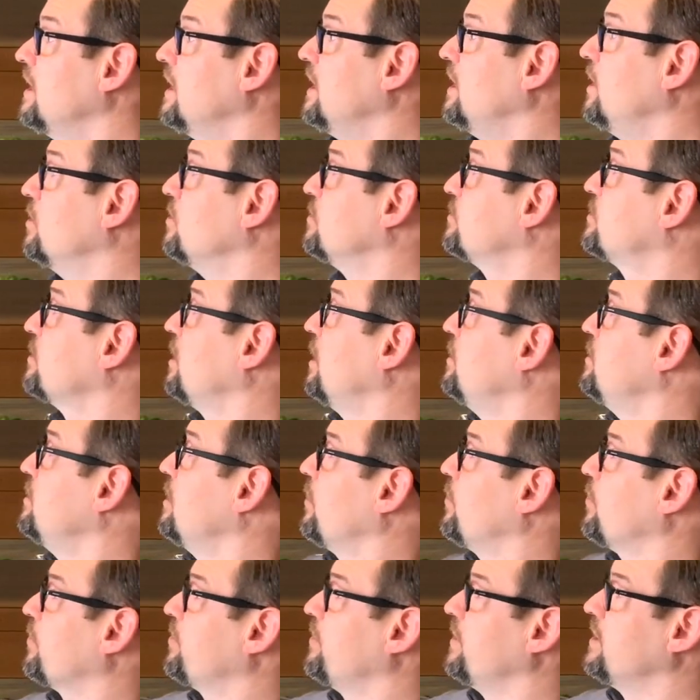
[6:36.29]
Here's
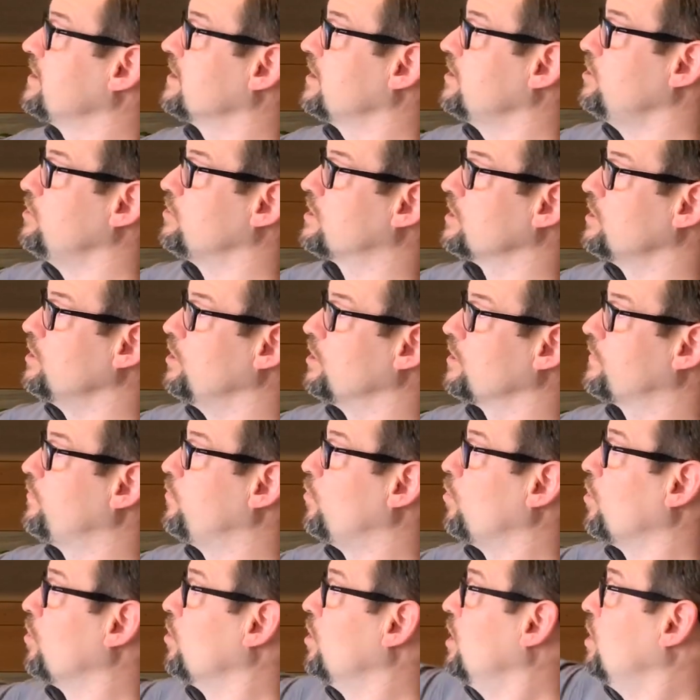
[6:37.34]
another thing that you can look
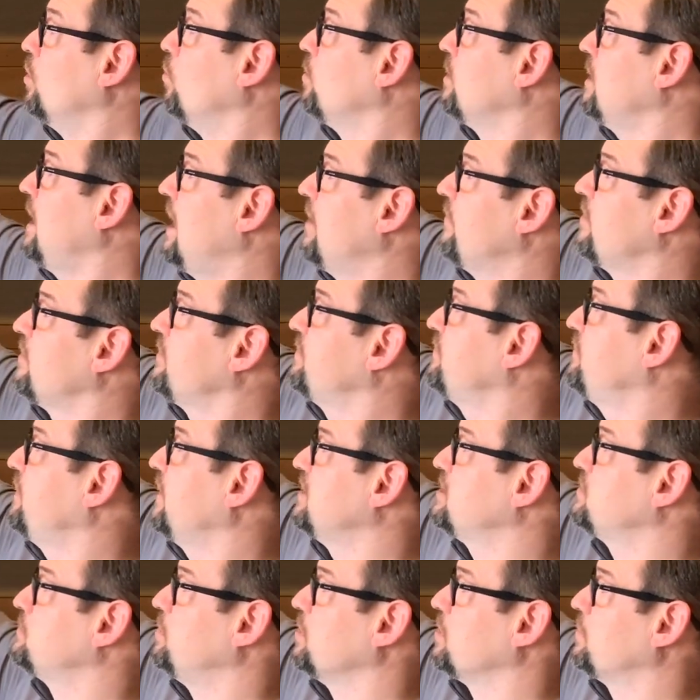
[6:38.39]
for. We have a
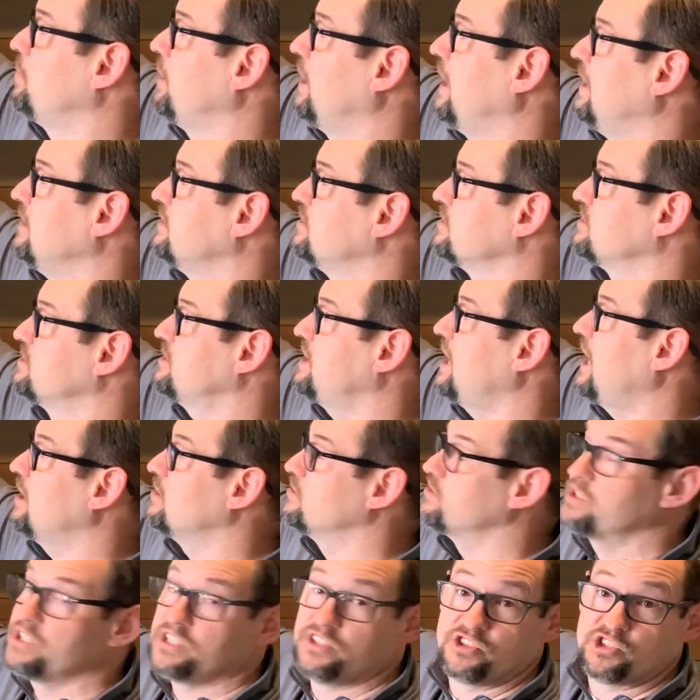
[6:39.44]
Facebook page. It's
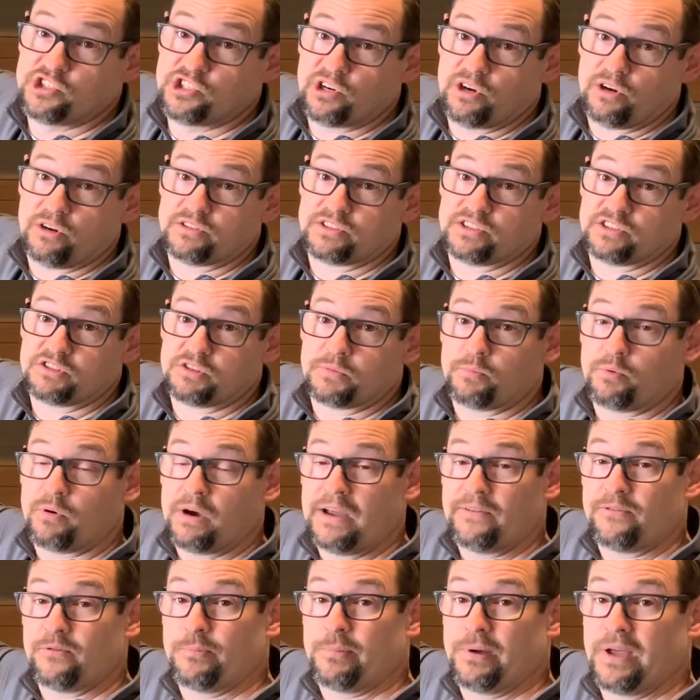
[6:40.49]
Townsend Church. It's a
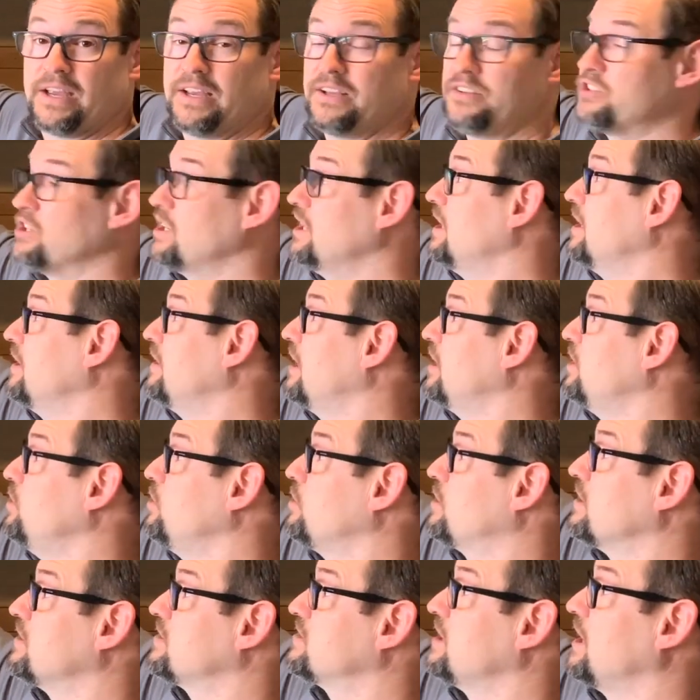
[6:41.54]
private page that you
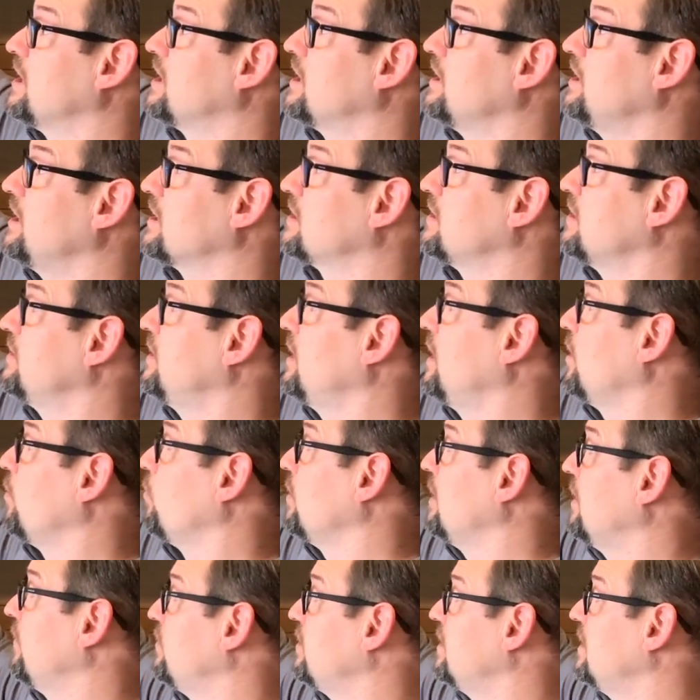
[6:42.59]
can stay connected there.
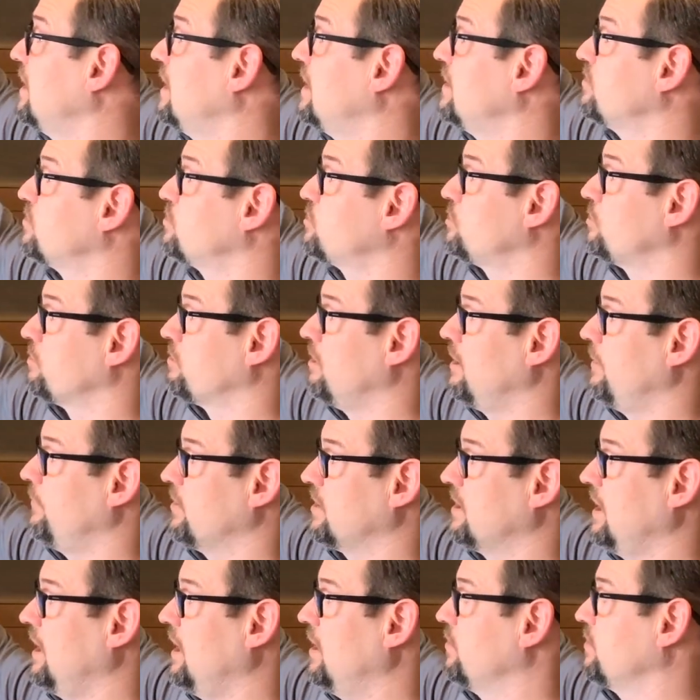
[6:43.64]
We have an Instagram
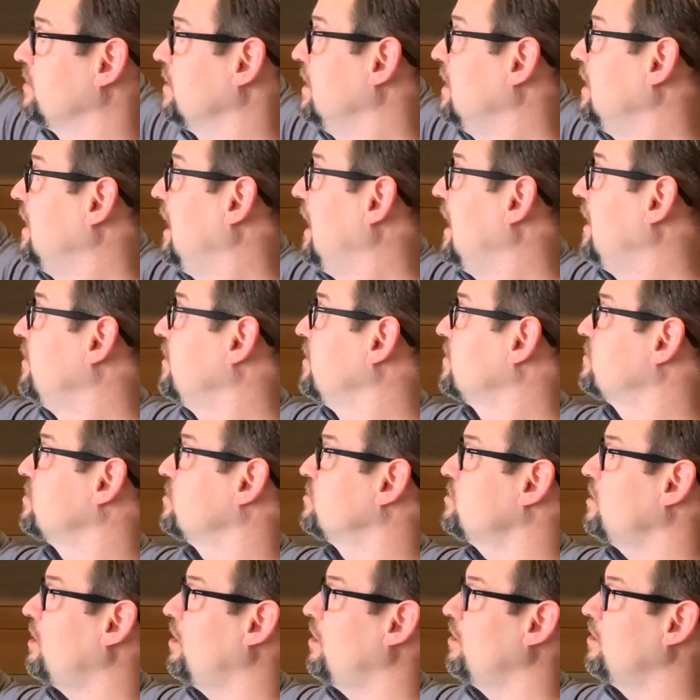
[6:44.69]
account, and this
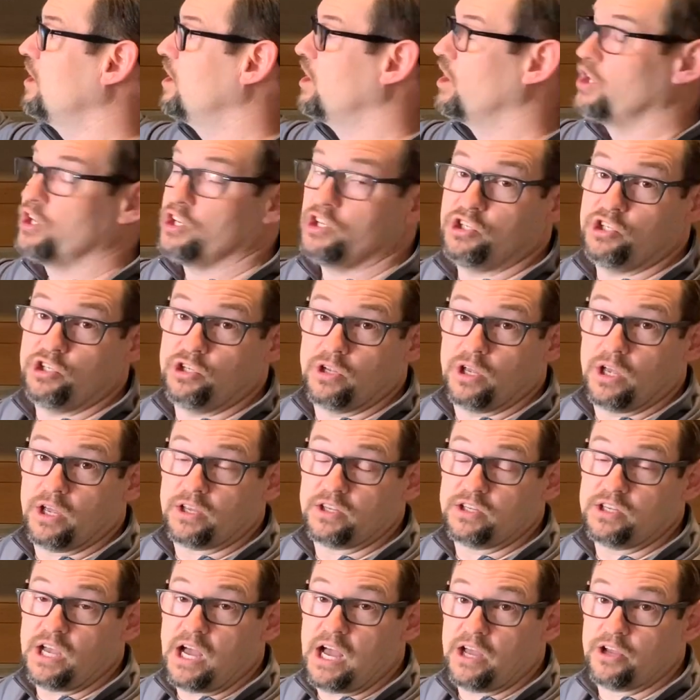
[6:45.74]
is our
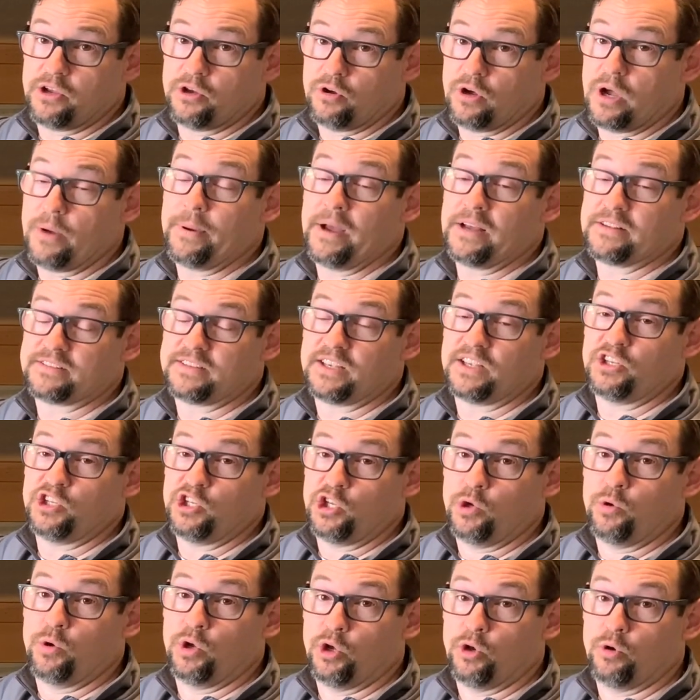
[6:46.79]
Yahoo. About said
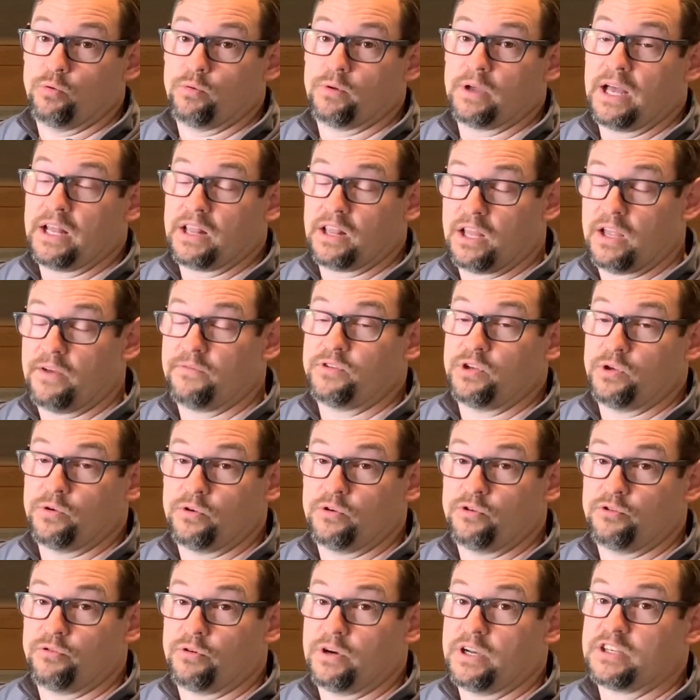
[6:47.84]
Yoo-hoo. I love
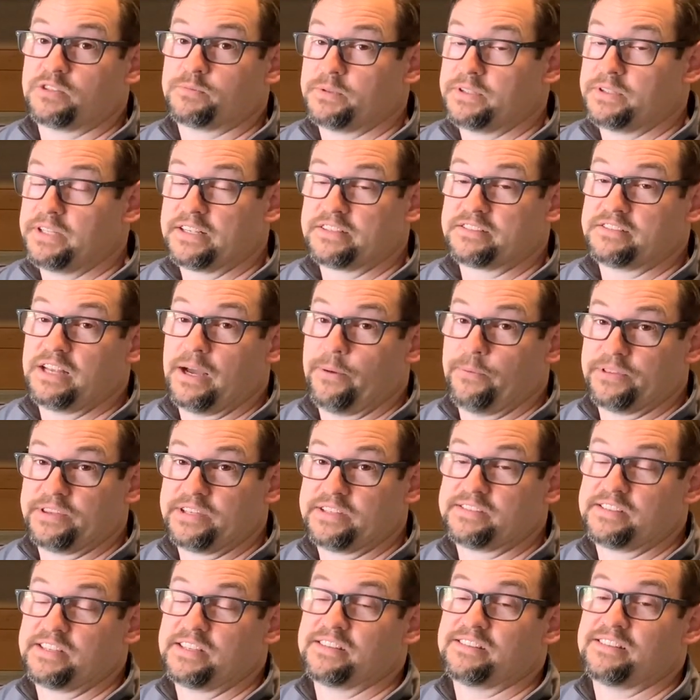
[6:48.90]
Yoo-hoo drinks, but that's not what
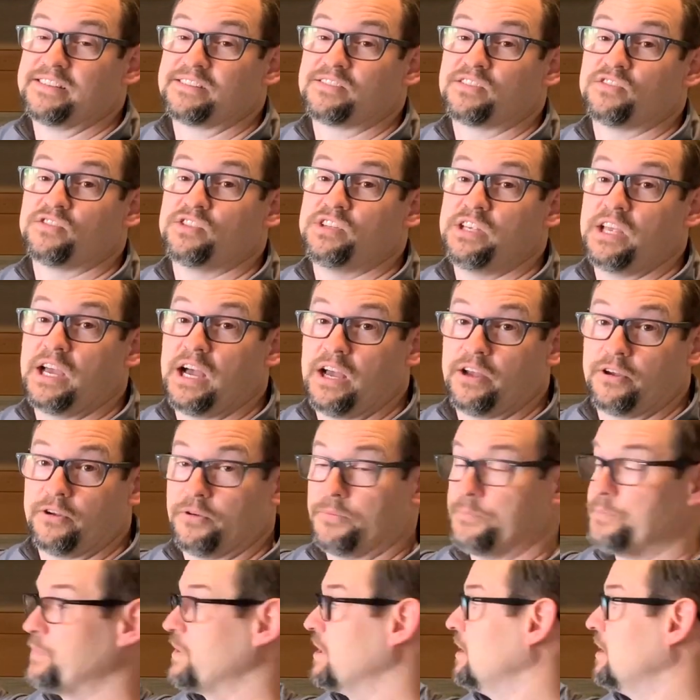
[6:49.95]
this is. This is Yahoo.